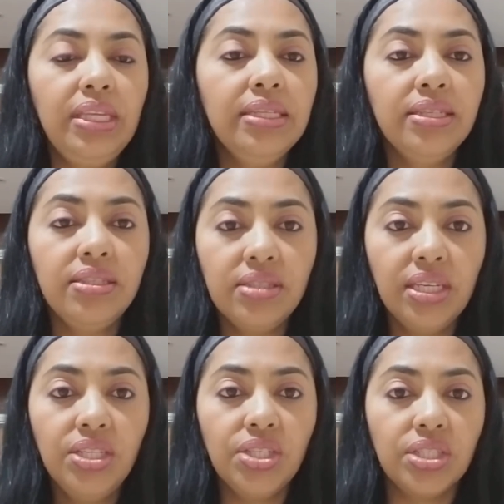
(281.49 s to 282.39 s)
the
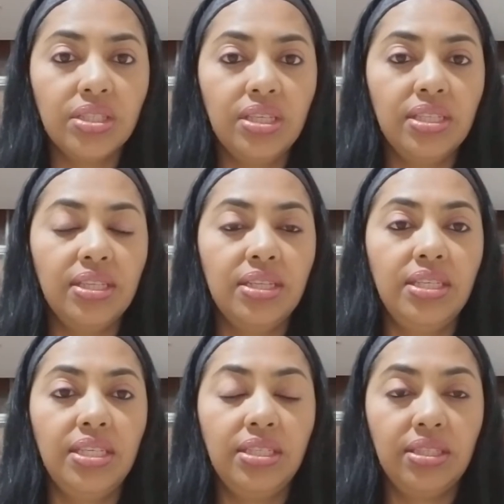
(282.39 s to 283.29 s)
intention is that
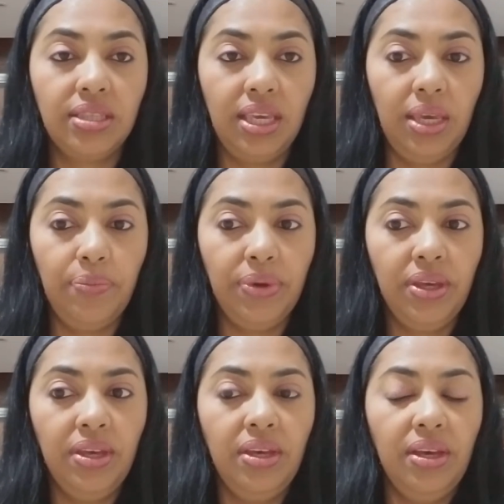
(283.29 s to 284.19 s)
they just keep
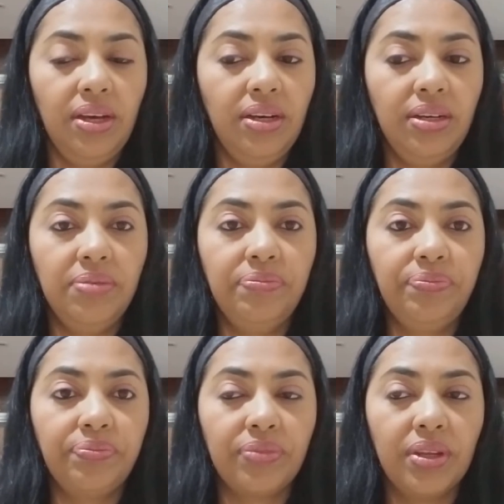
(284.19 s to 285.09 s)

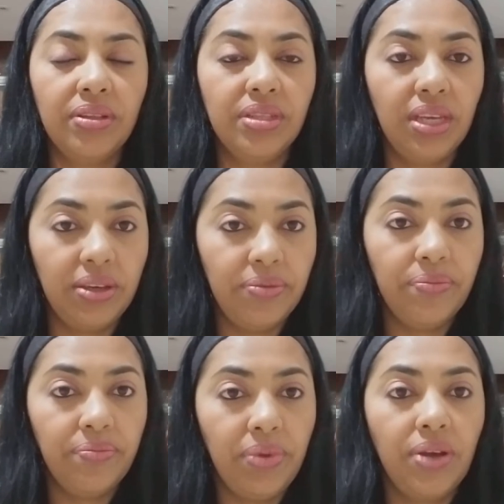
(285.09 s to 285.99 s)
the
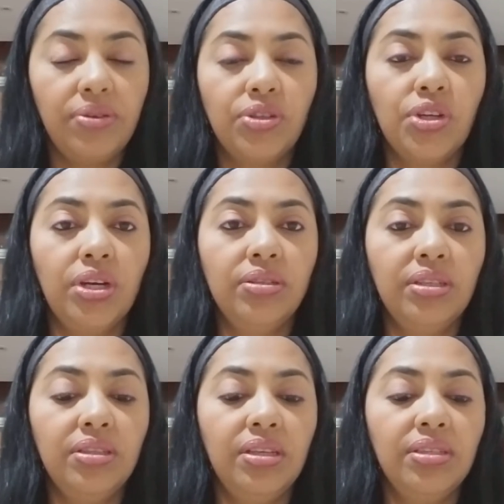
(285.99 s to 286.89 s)
mother tongue,
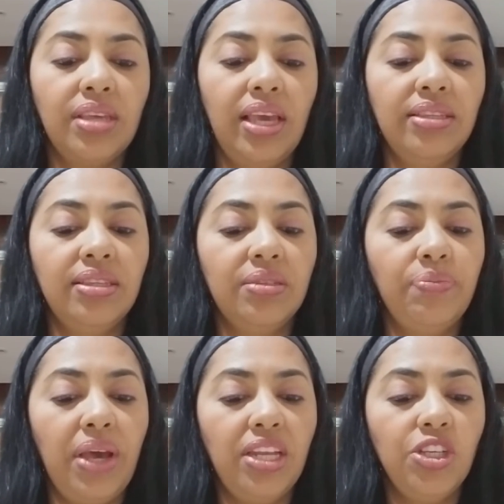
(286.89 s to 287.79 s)
in this case
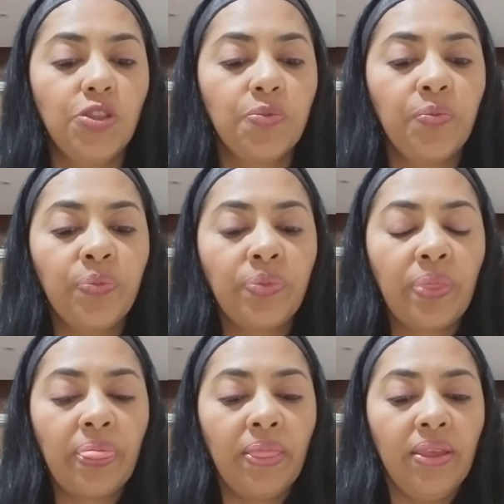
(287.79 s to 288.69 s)
Spanish.
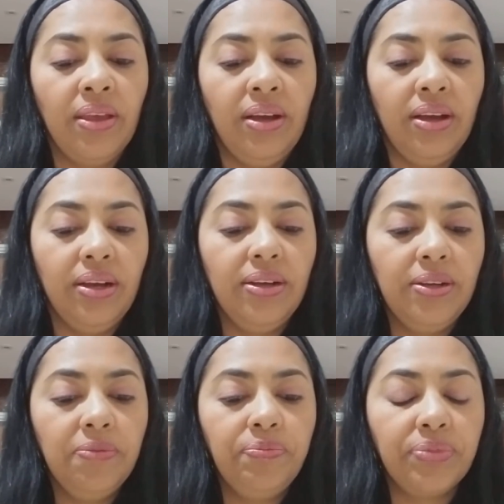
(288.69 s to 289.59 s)

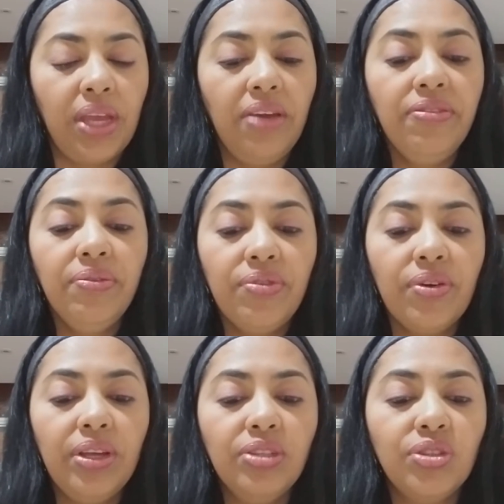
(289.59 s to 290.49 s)
I found
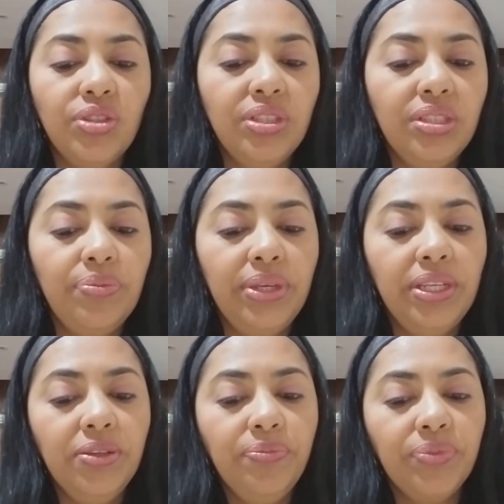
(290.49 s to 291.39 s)
very interesting the
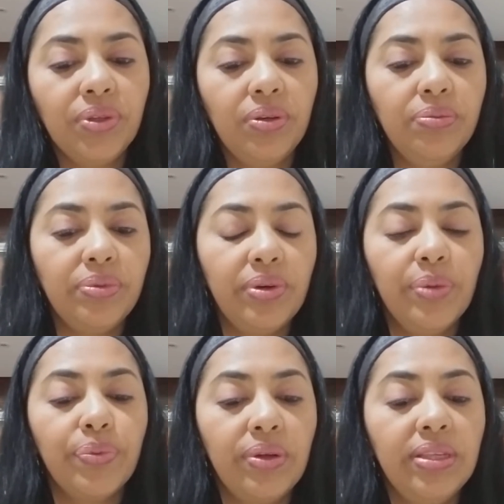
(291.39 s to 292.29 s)
video of Marie
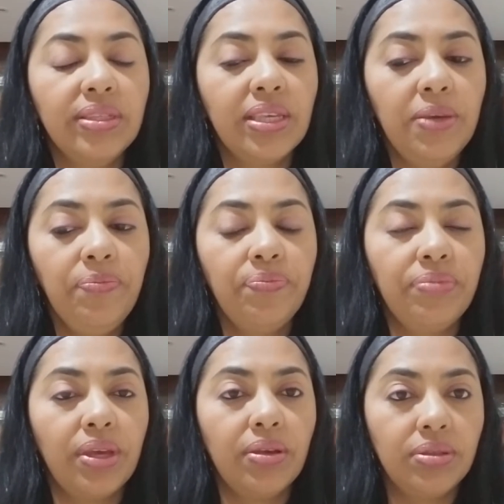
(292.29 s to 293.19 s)
Polinsky
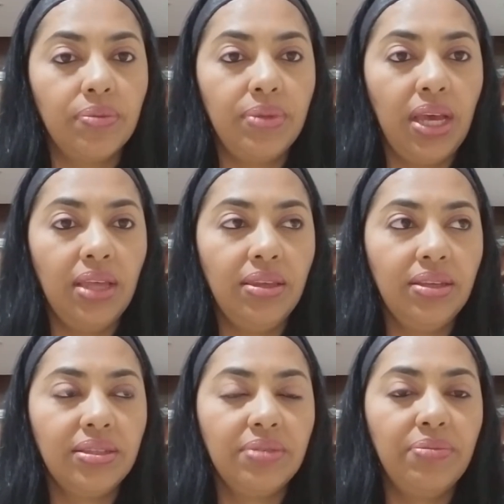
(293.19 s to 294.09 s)
because of that.
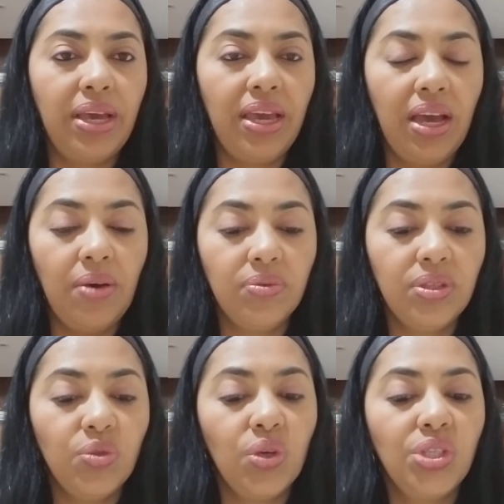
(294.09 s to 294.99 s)
It's my own
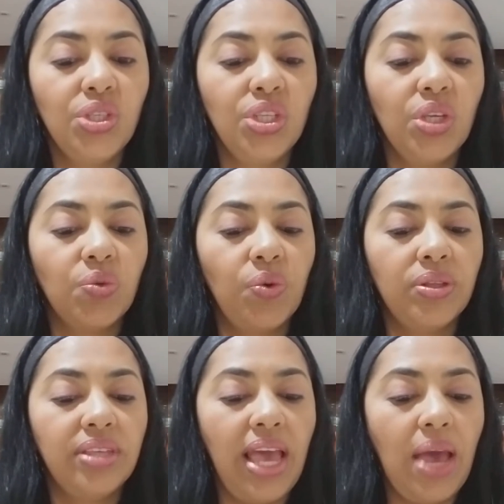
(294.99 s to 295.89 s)
situation, is
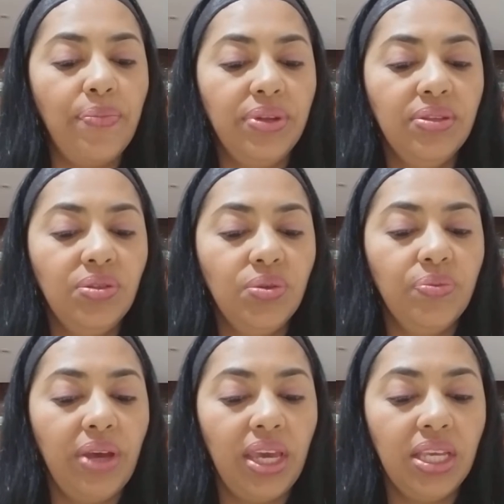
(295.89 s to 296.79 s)
what's happening to
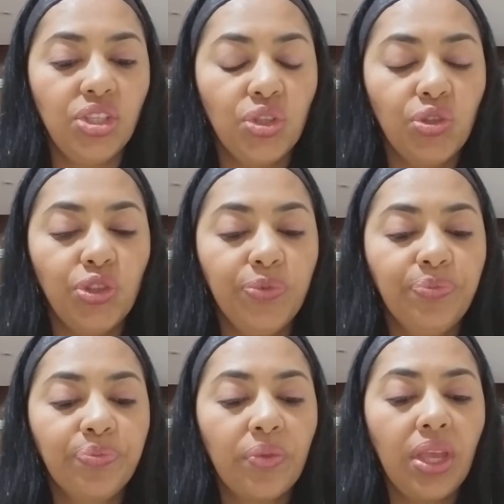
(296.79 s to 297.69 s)
my
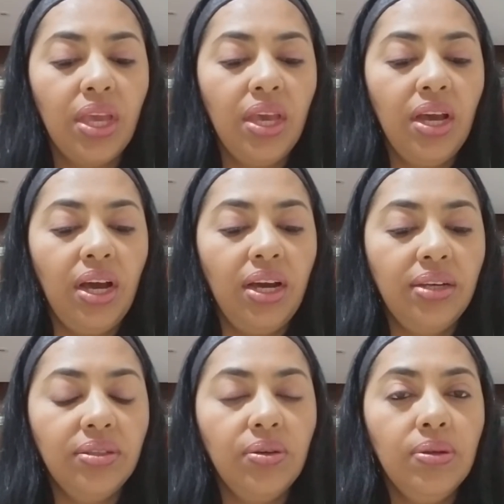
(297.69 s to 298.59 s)
children.
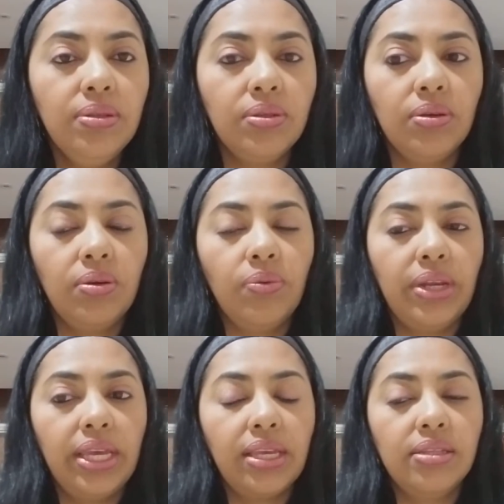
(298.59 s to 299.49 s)
And also, what
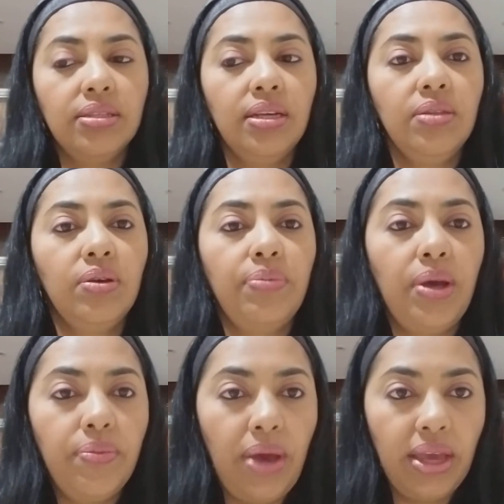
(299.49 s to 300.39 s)
I can tell you
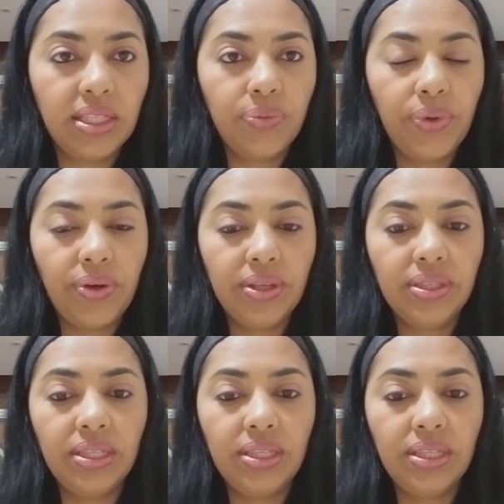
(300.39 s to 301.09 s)
about my experience